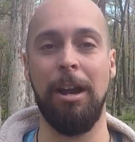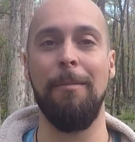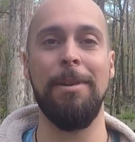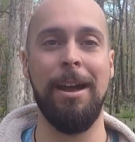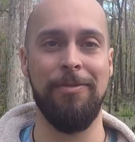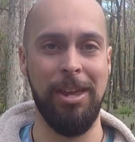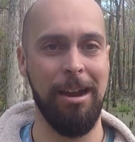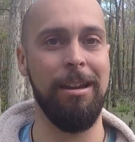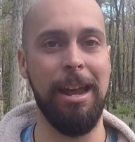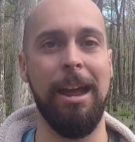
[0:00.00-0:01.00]
I'm not
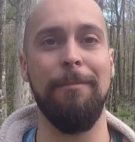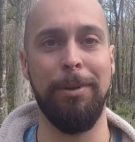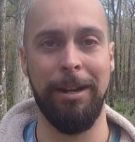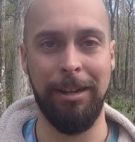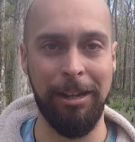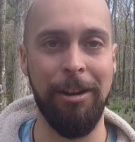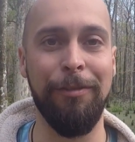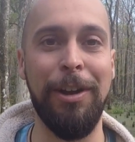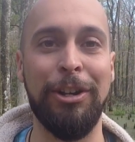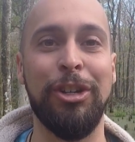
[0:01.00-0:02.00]
there yet, but
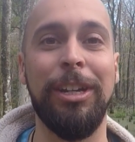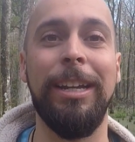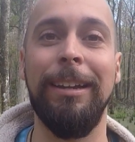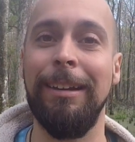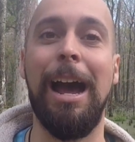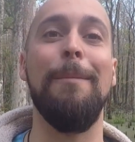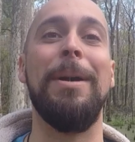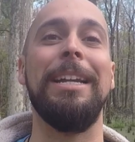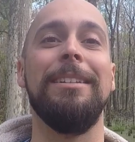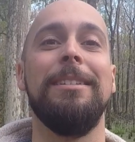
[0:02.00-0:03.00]
eventually I
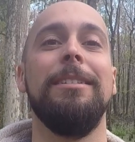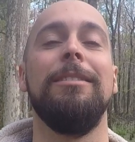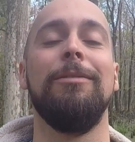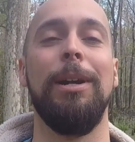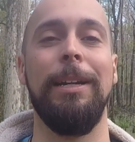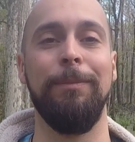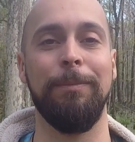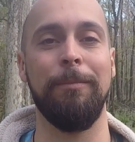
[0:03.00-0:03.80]
might, right?